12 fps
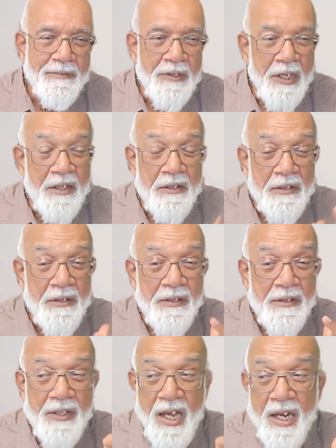think
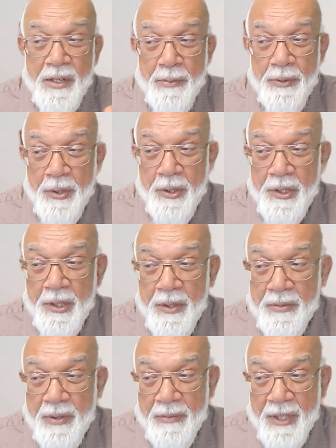that purity
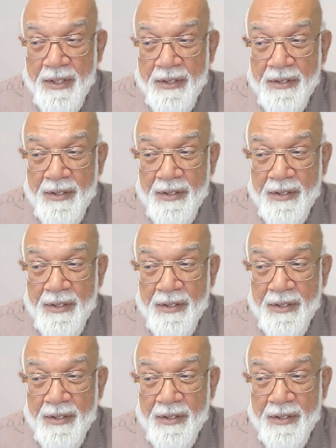of the mind